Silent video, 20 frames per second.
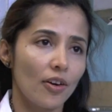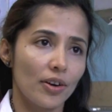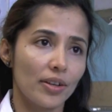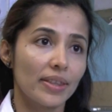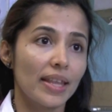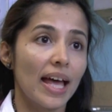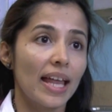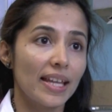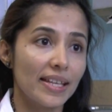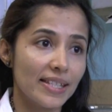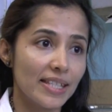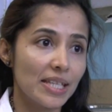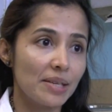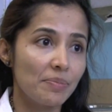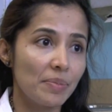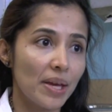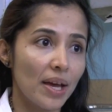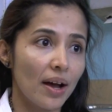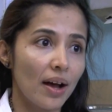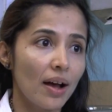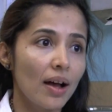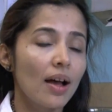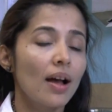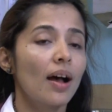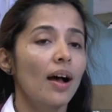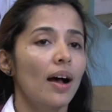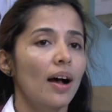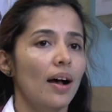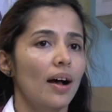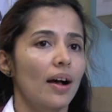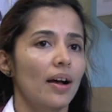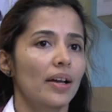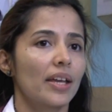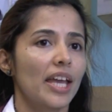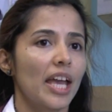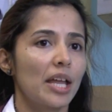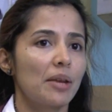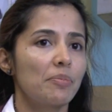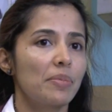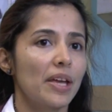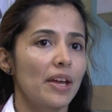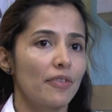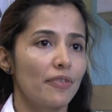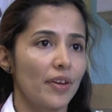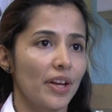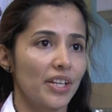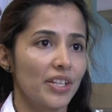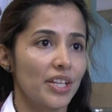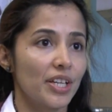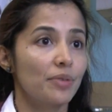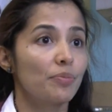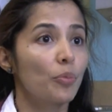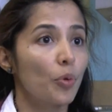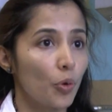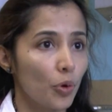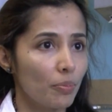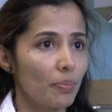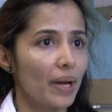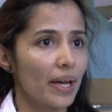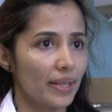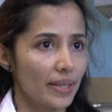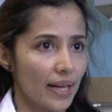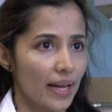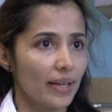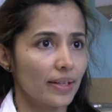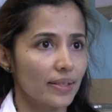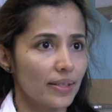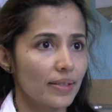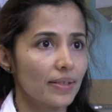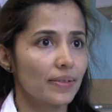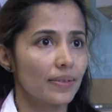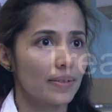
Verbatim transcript: or thalassemia uh, can be affected more by that